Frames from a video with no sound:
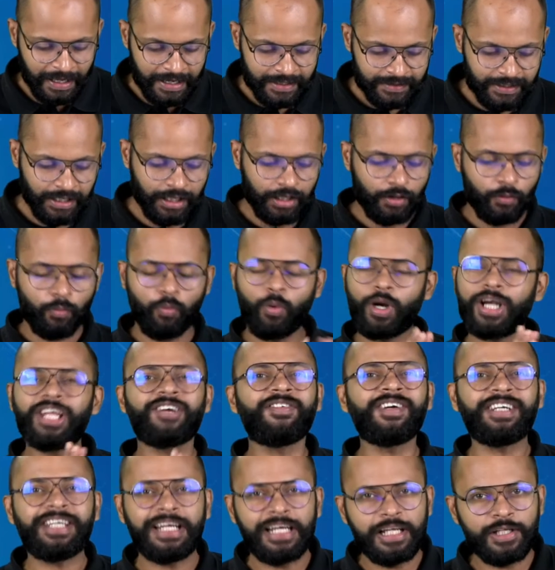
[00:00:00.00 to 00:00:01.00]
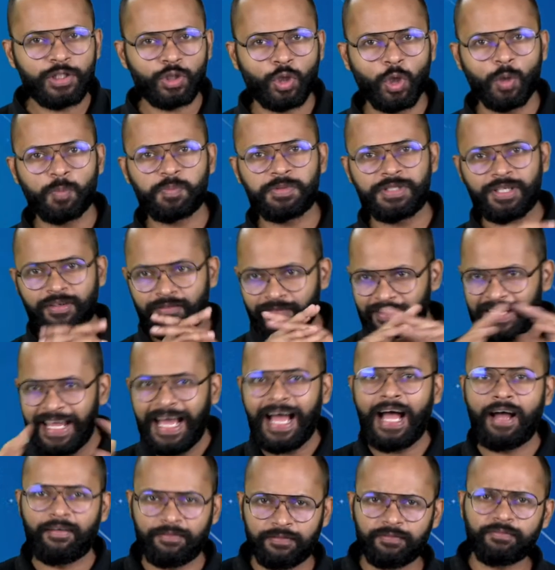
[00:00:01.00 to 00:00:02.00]
See, whatever telescopes we
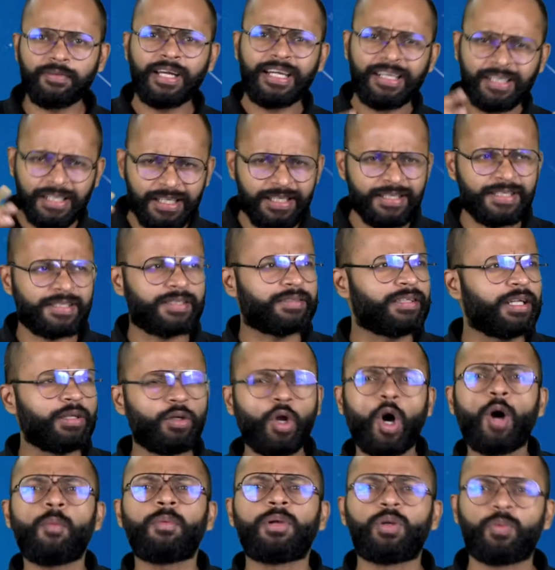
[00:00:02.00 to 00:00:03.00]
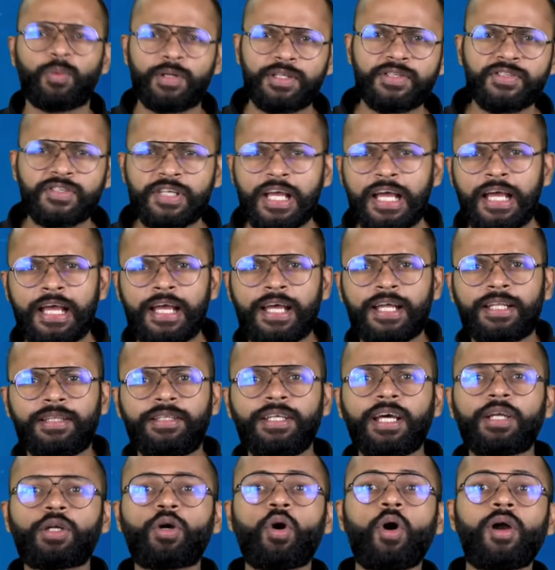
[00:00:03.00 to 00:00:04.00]
have, at least the normal ones,
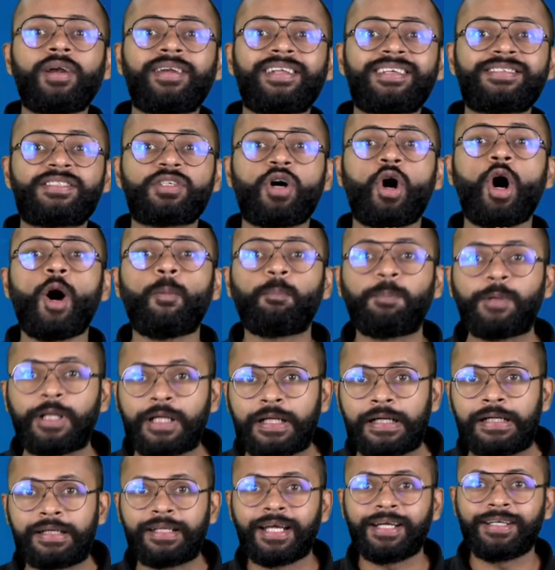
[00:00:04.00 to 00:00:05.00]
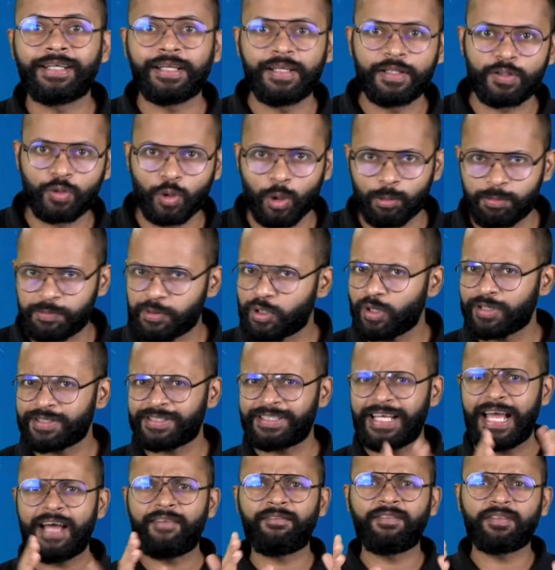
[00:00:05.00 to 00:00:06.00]
they are called as optical telescopes because
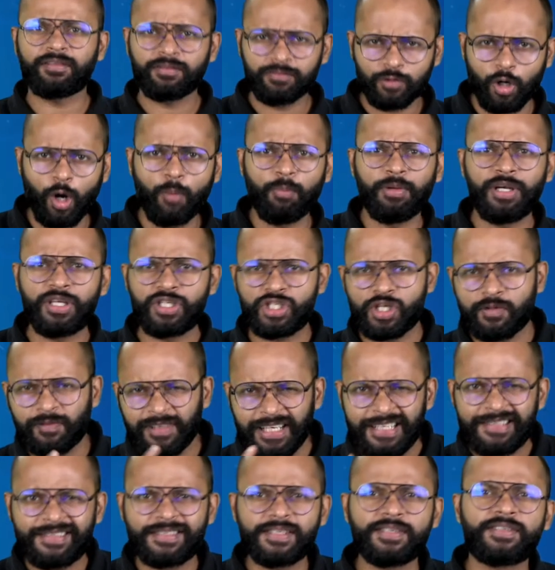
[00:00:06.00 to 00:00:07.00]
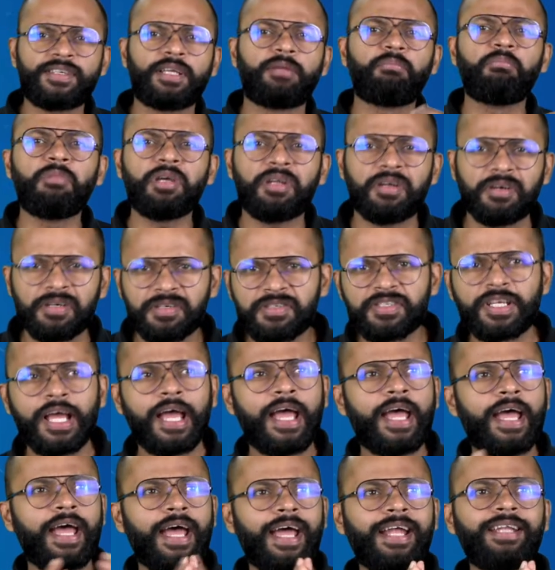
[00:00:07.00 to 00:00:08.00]
they have a combination of lenses and mirrors,
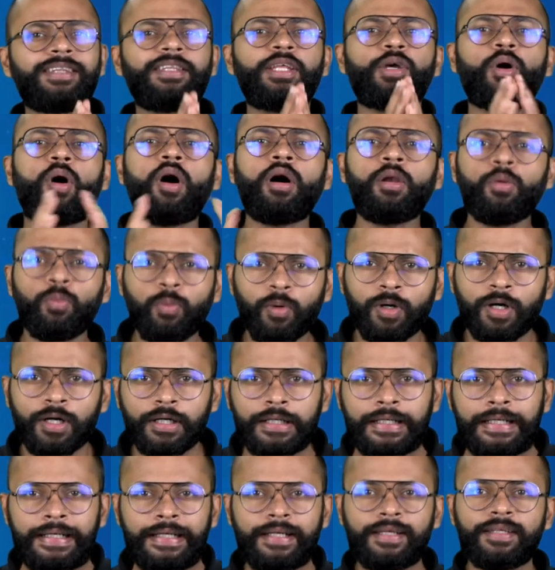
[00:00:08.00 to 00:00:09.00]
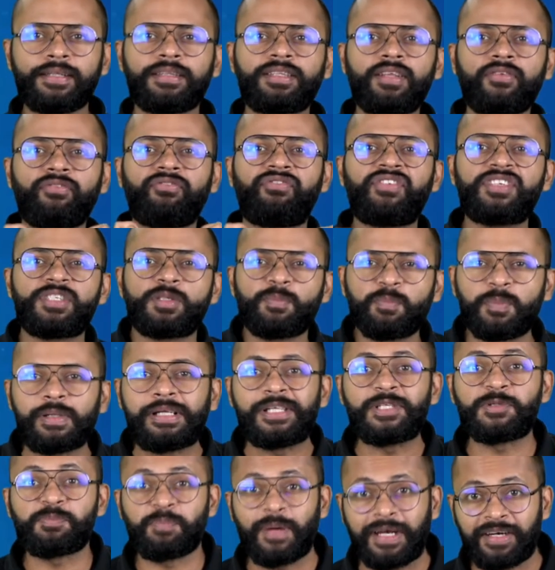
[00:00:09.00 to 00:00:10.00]
and they all work in the
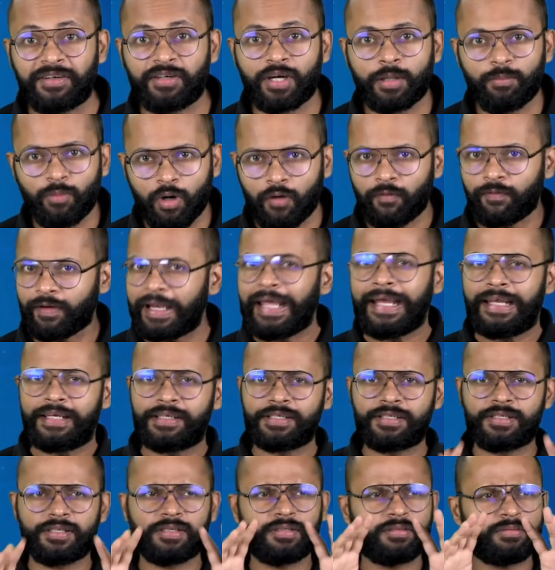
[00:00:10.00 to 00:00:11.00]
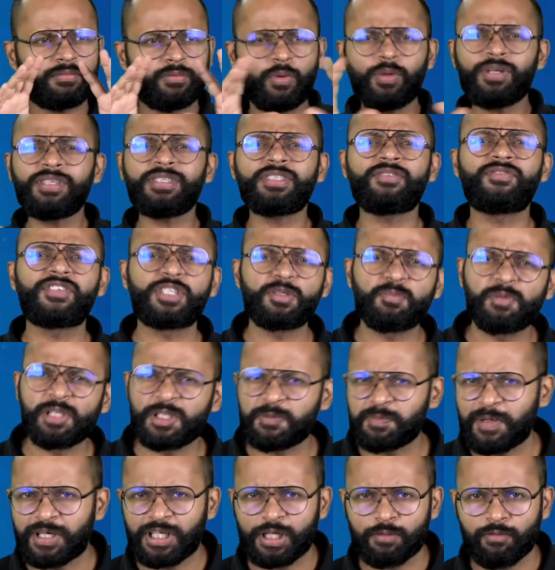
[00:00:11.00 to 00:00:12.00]
visible spectrum of light. What is the visible
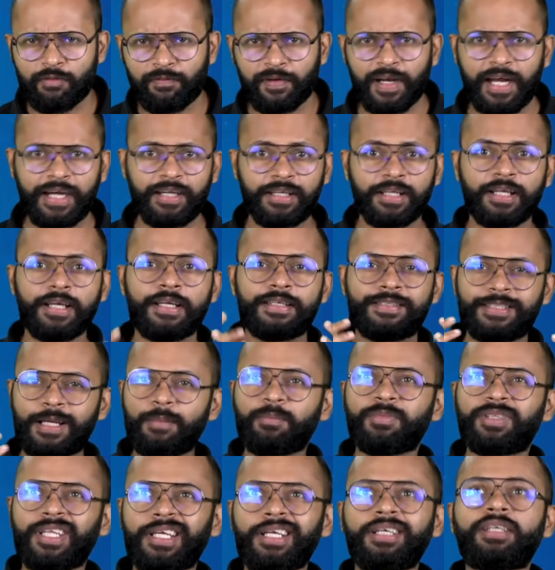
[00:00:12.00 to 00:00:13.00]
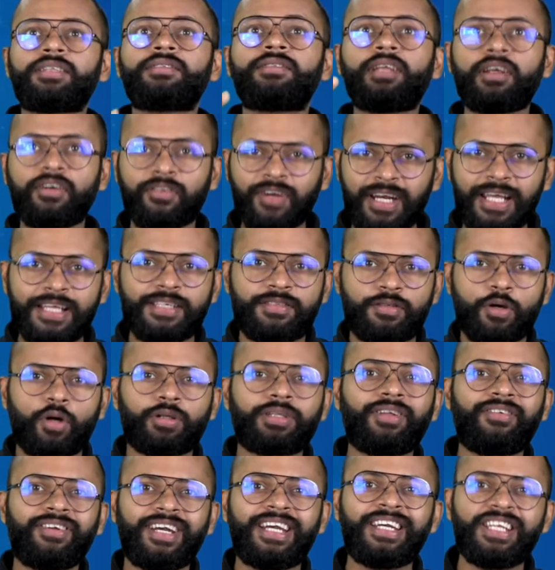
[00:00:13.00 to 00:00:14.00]
spectrum of light? Something, the rays or
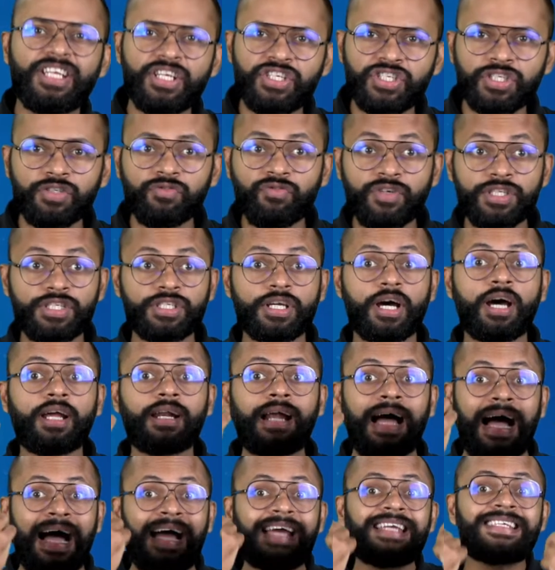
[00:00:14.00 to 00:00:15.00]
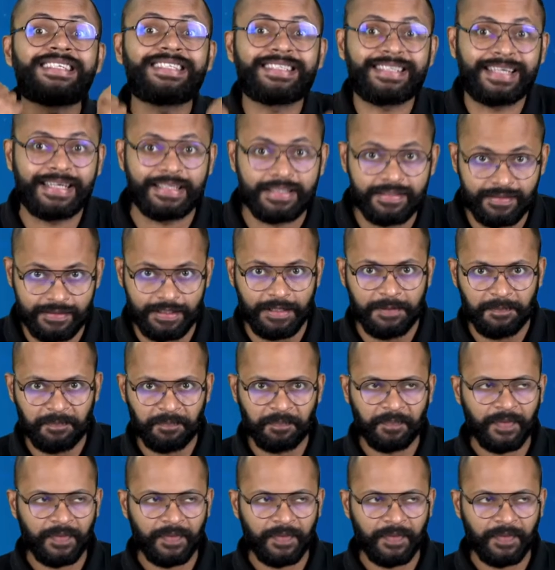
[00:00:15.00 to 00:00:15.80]
the radiation which our eyes can see.